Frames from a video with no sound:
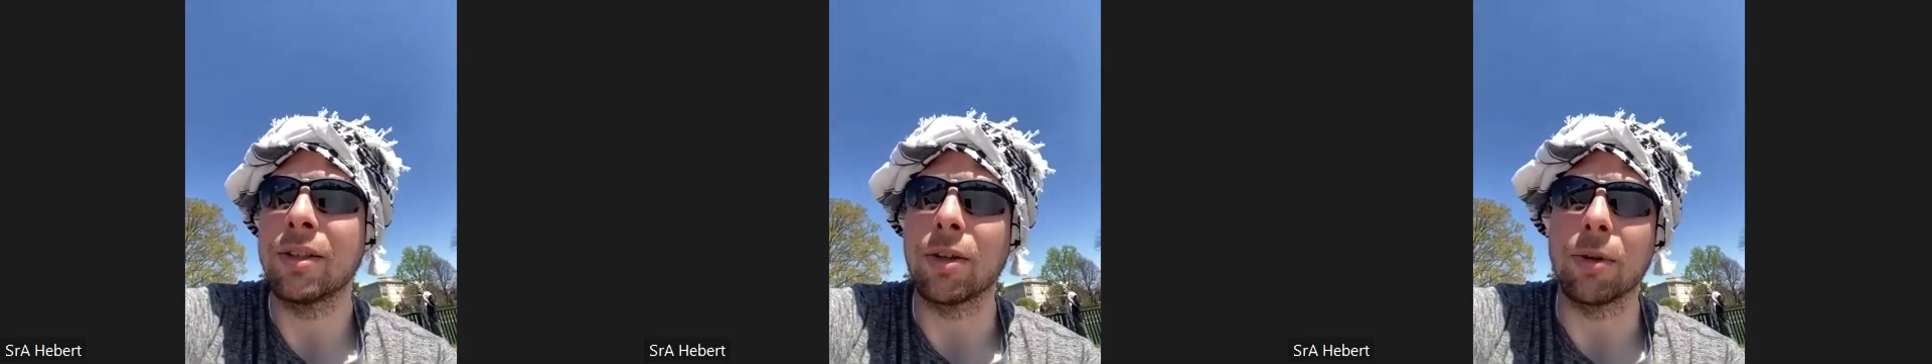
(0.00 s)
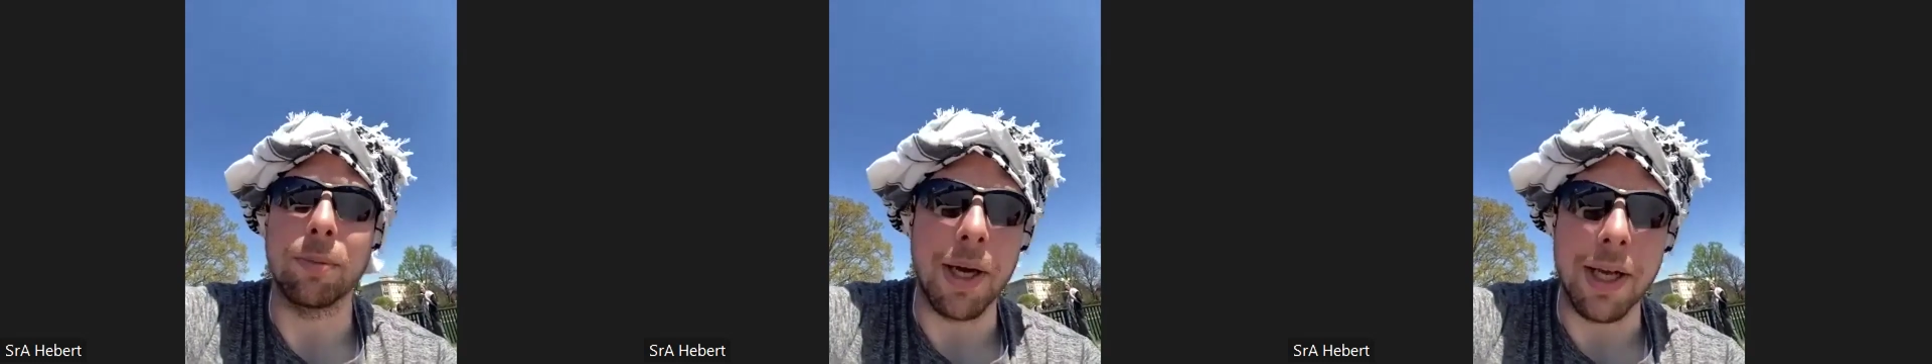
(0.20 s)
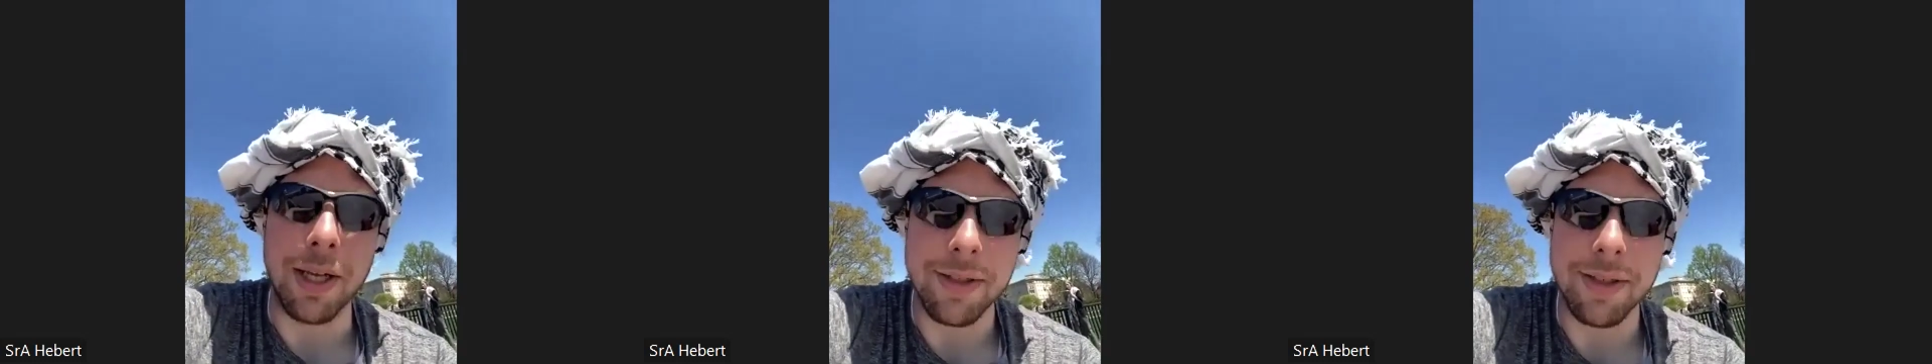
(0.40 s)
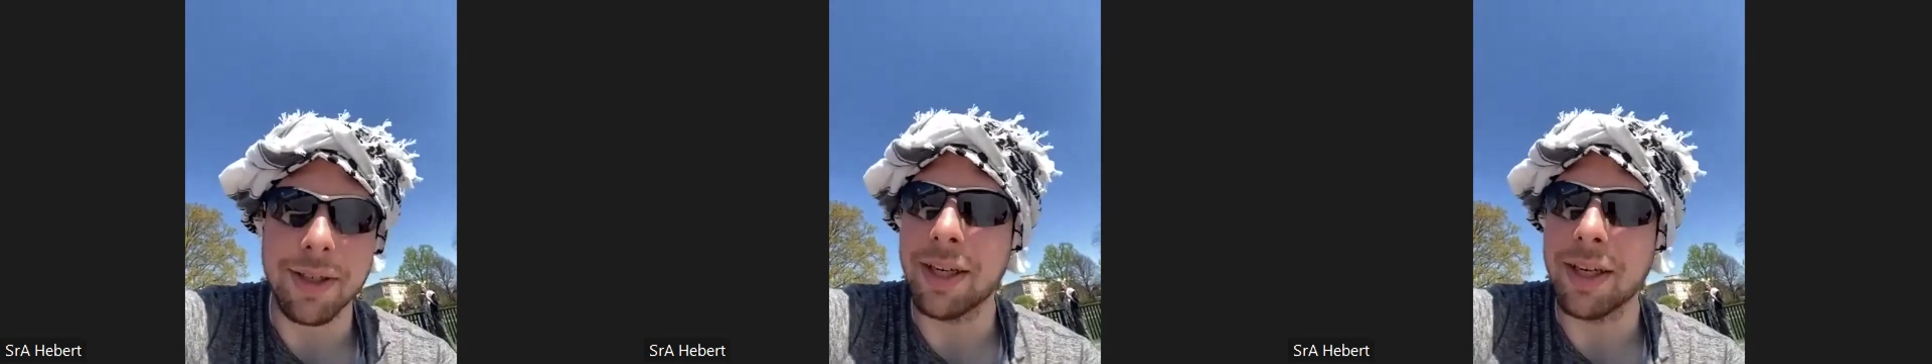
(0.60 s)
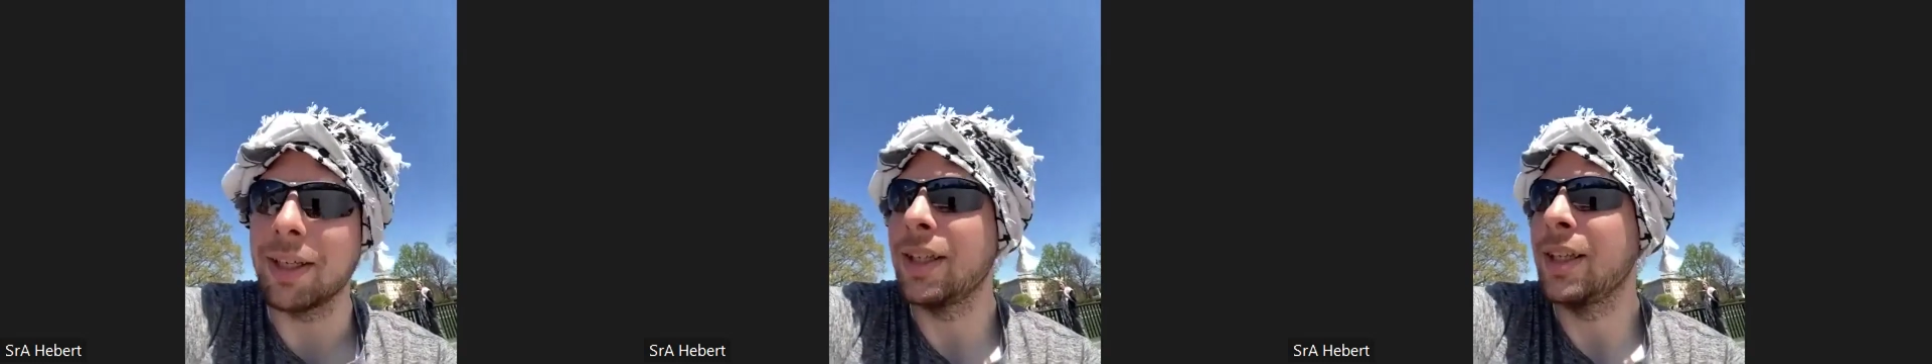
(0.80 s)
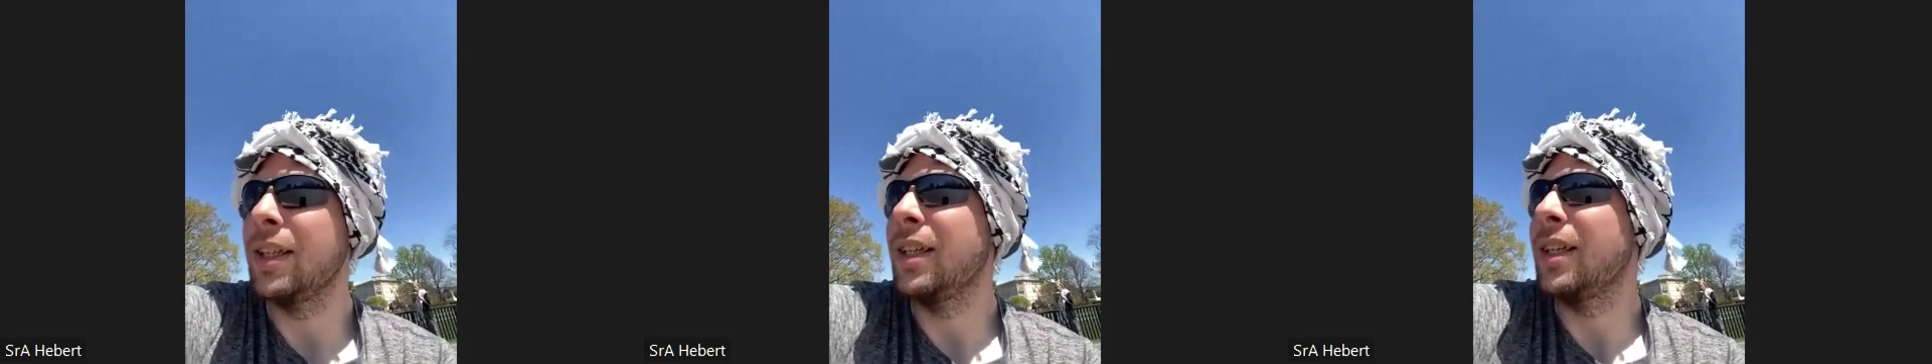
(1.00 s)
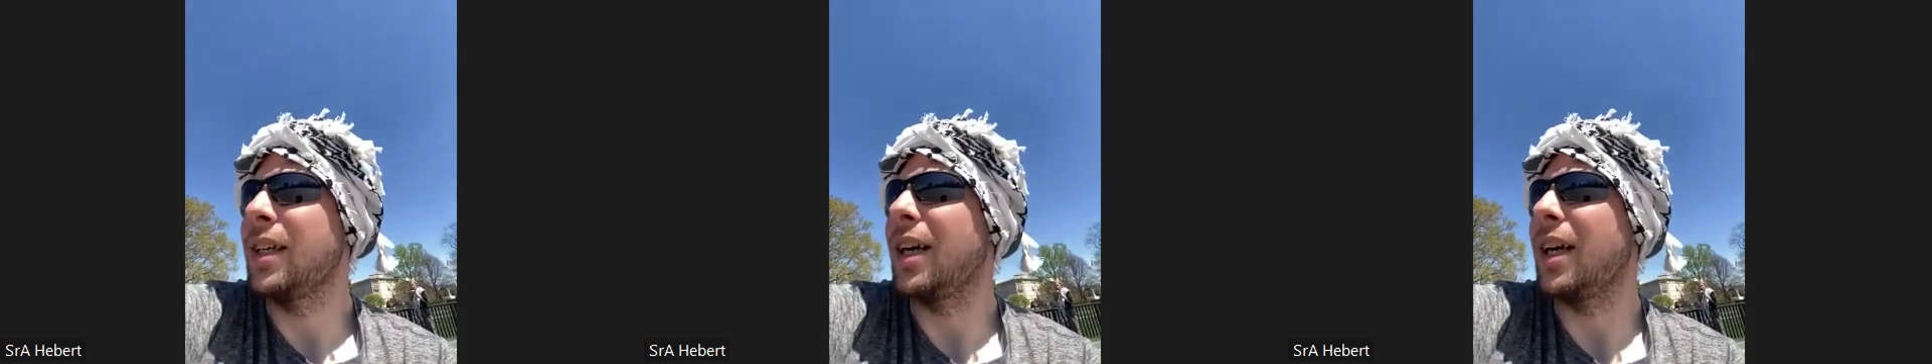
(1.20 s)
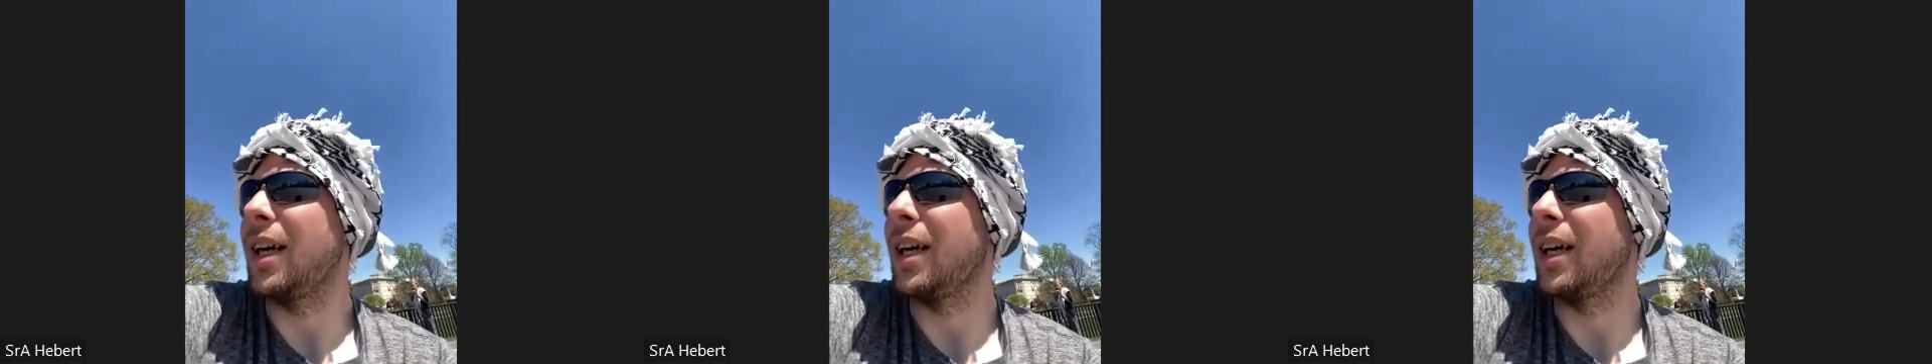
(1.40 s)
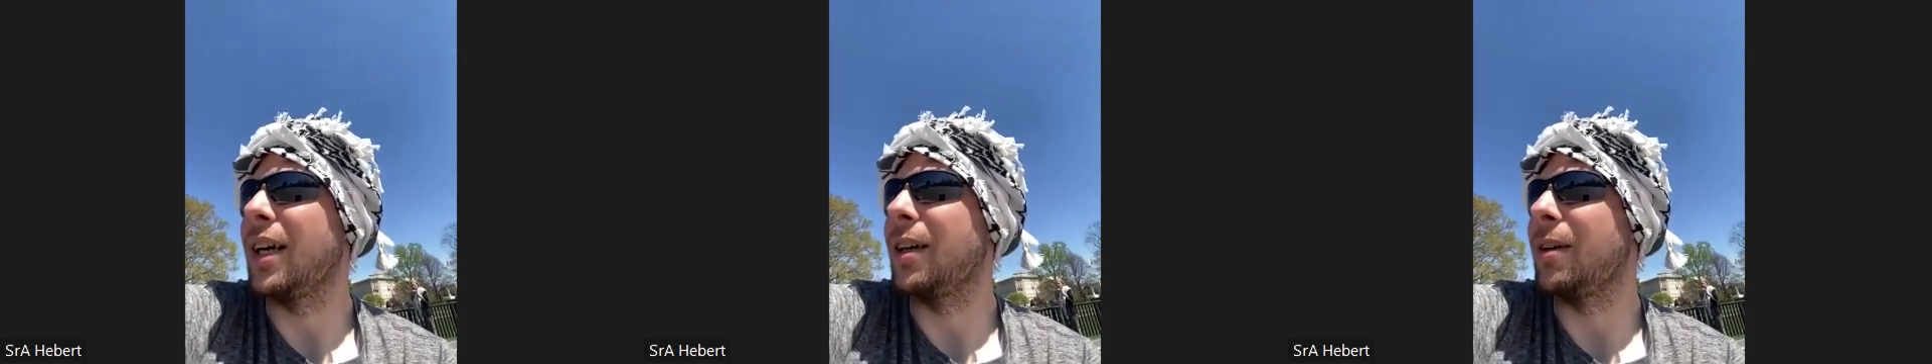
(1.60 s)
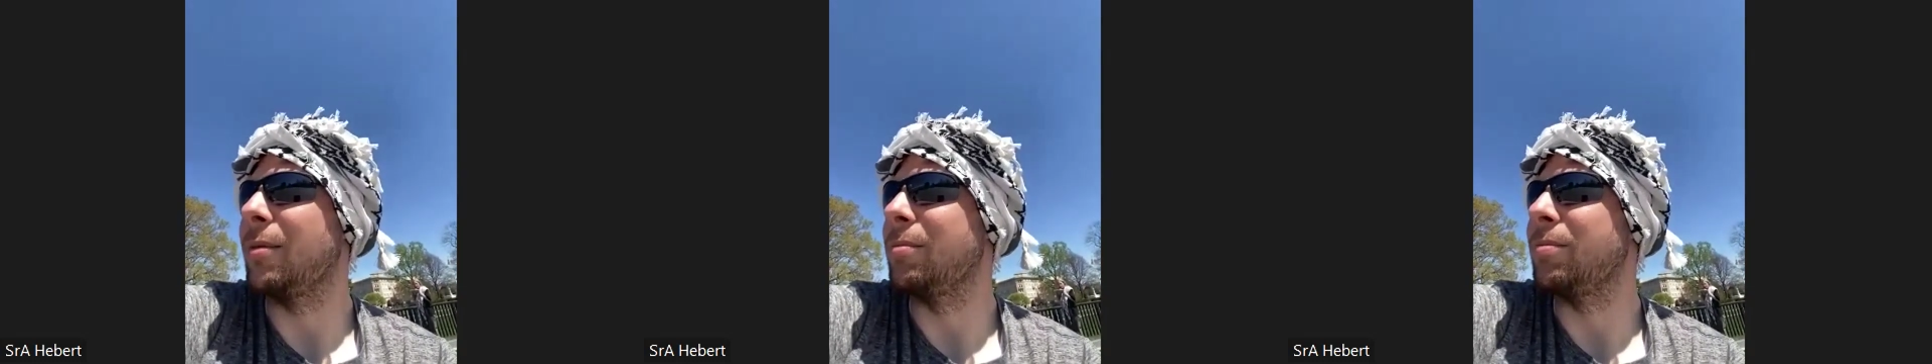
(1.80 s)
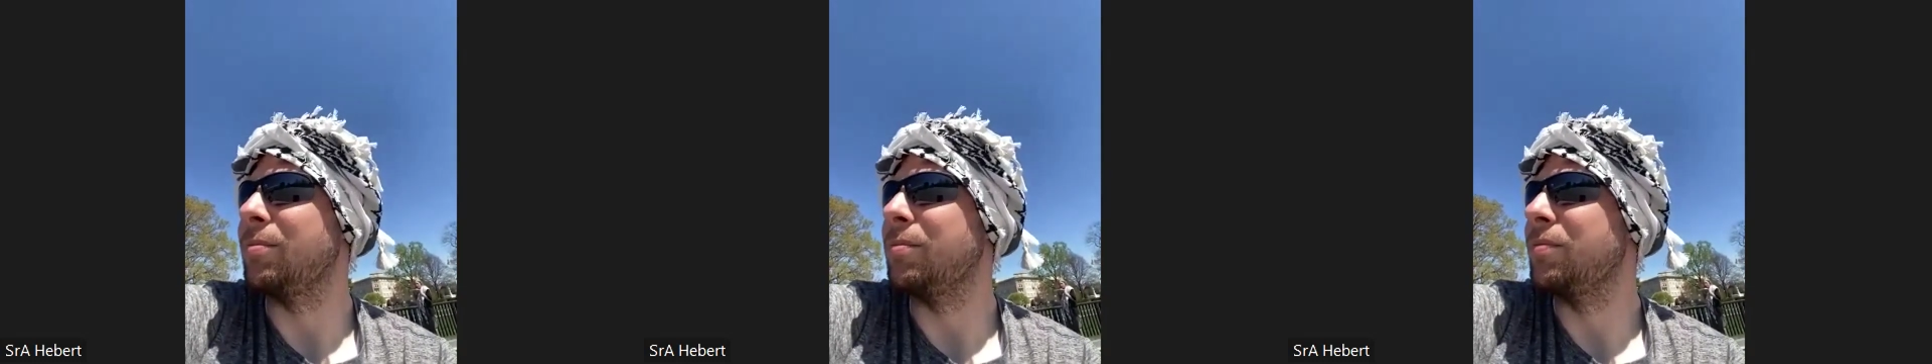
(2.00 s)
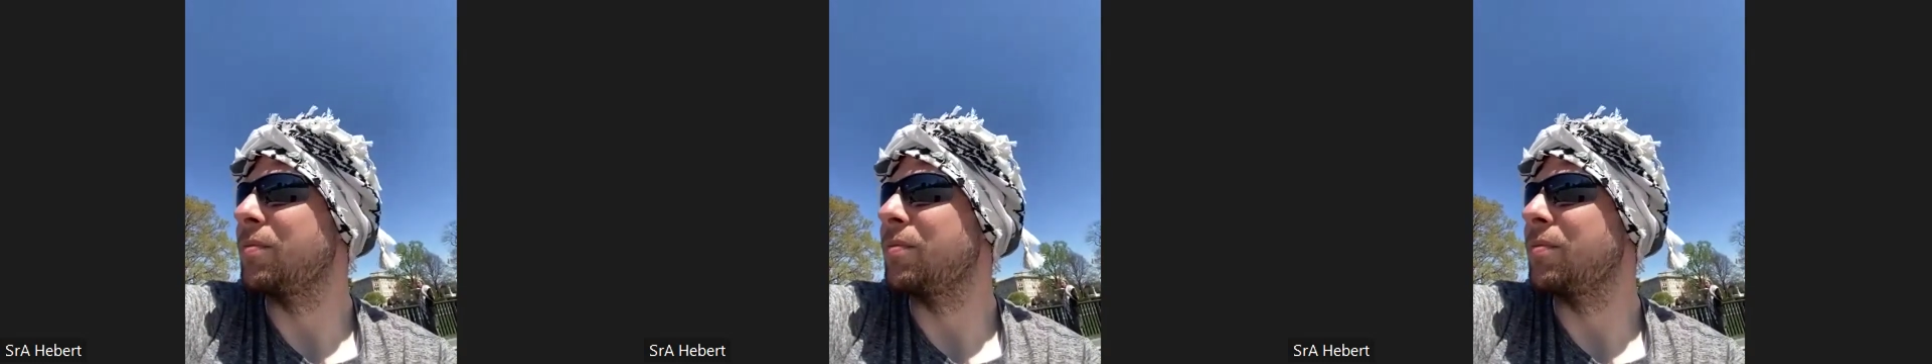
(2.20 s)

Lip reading: or Palestine, um,